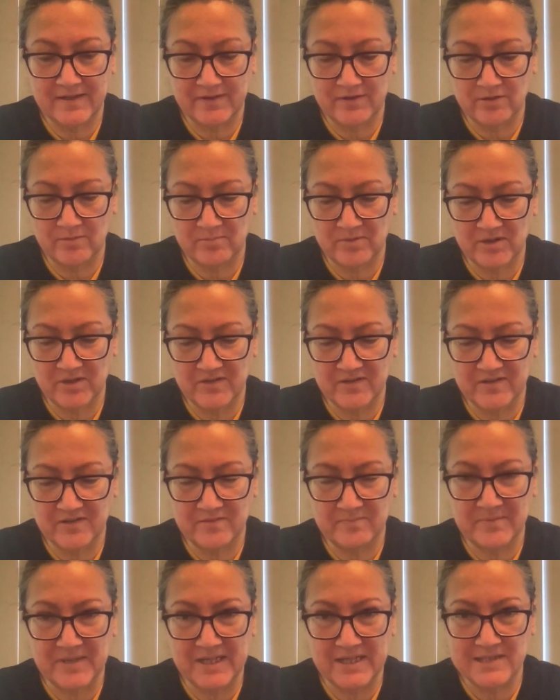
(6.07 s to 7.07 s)
their
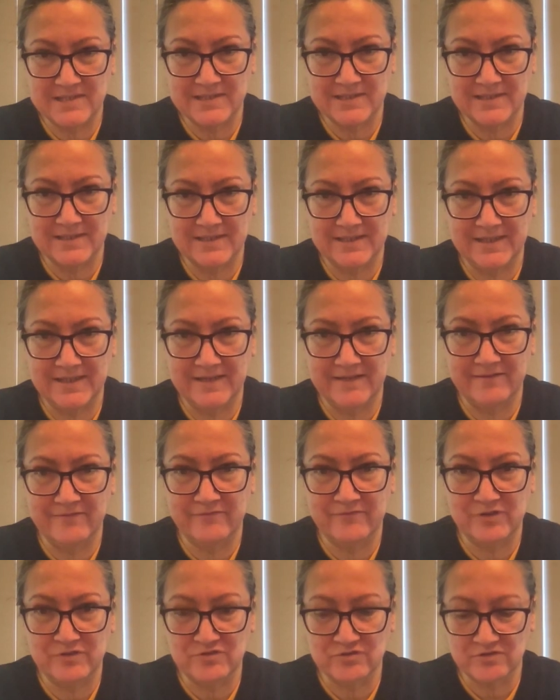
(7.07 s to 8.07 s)
participation in a
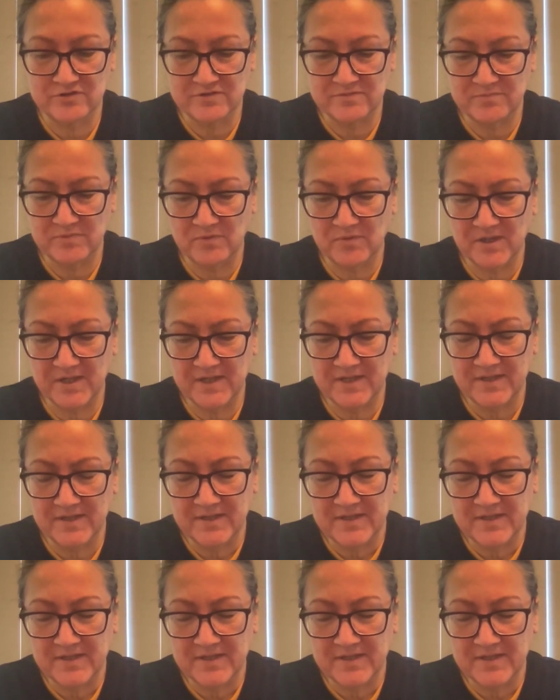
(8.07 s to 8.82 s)
future sport.